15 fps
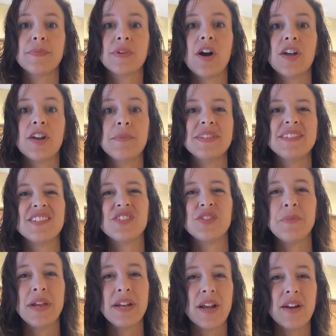condiments that
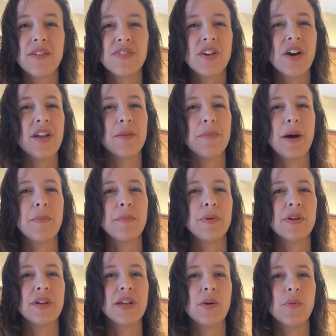you may not have thought
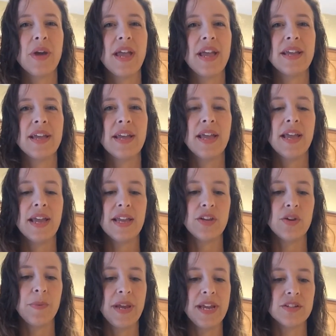about putting away
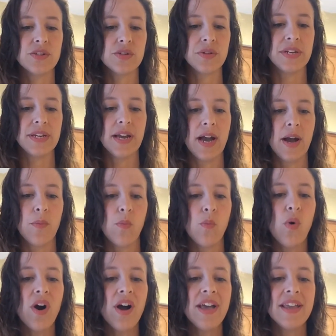in your pantry.
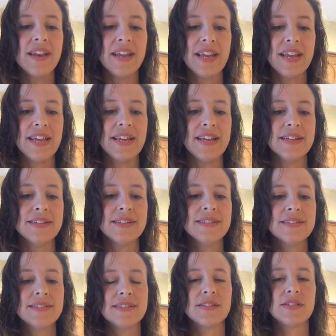One
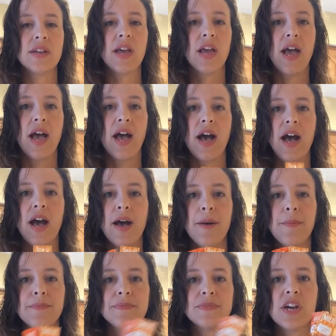is
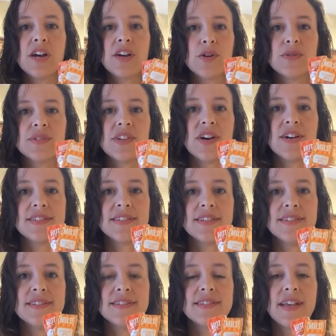taco
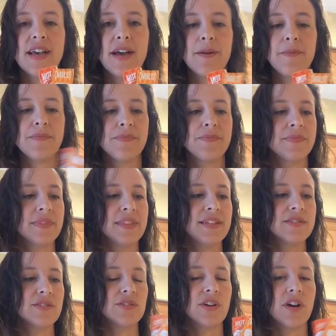sauces.
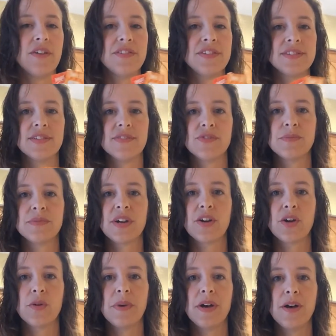These are obviously from
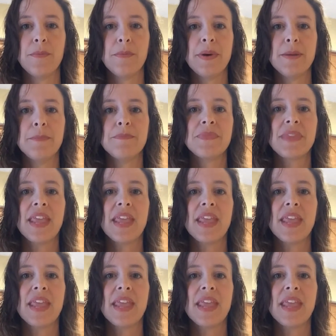Taco Bell, but